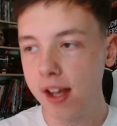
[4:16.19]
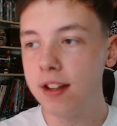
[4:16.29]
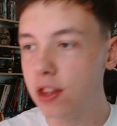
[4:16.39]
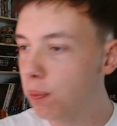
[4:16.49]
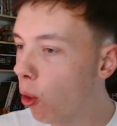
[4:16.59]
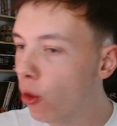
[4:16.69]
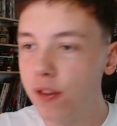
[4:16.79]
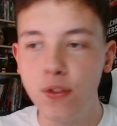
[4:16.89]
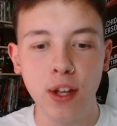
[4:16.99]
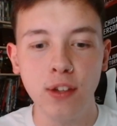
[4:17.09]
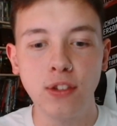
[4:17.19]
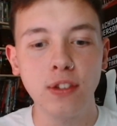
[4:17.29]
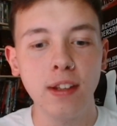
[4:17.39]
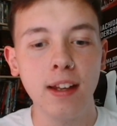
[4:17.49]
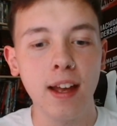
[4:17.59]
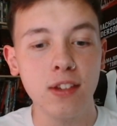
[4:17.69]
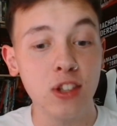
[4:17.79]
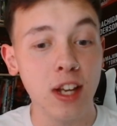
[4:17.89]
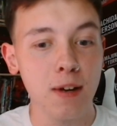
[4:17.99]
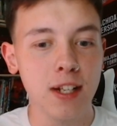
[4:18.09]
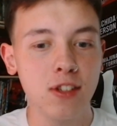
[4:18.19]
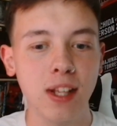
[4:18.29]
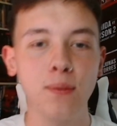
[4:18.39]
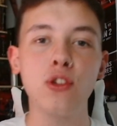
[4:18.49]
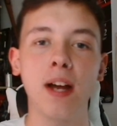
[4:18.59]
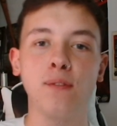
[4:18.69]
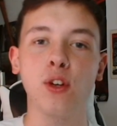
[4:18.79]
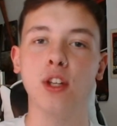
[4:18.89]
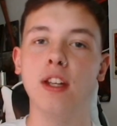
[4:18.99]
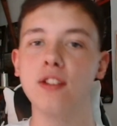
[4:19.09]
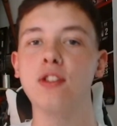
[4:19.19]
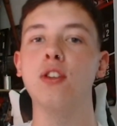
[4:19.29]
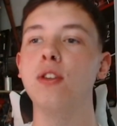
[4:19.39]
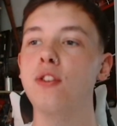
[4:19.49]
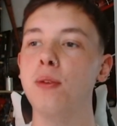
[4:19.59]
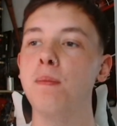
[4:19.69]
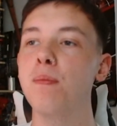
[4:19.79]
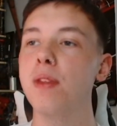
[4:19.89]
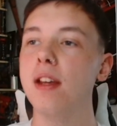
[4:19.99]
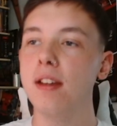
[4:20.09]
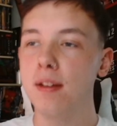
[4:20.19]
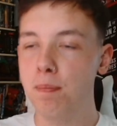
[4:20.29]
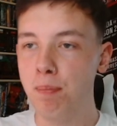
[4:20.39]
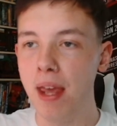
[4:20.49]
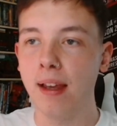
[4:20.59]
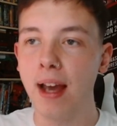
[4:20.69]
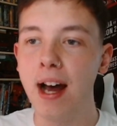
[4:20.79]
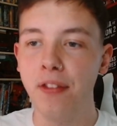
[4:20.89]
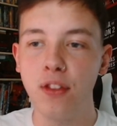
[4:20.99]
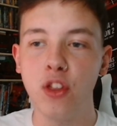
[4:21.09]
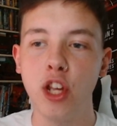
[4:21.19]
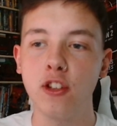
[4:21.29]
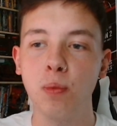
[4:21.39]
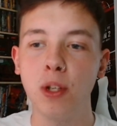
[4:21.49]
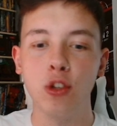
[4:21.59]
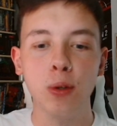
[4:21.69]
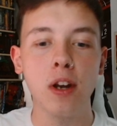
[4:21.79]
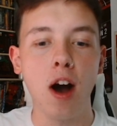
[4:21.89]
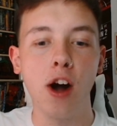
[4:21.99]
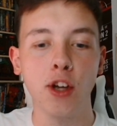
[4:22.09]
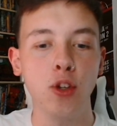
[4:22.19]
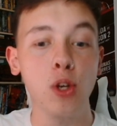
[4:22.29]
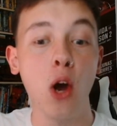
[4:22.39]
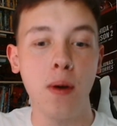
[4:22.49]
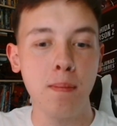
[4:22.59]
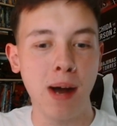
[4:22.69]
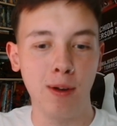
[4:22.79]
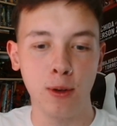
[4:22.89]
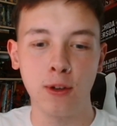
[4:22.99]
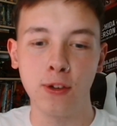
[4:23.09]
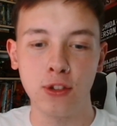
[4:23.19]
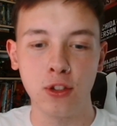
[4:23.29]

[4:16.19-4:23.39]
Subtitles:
the point of this series, Devil's Advocate, is to pick at the things which you can argue go in Paulo Costa's